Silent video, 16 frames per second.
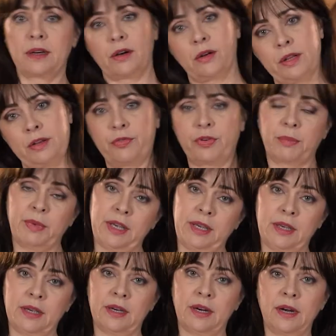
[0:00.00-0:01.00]
only from
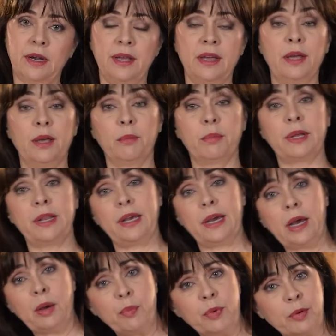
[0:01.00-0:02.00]
here, but the
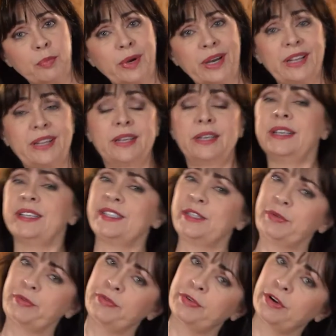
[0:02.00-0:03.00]
upper body is
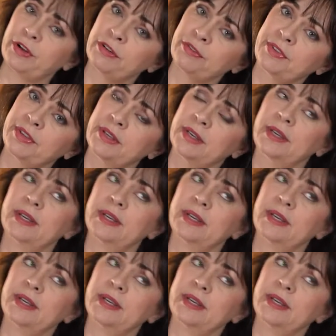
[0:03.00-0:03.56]
involved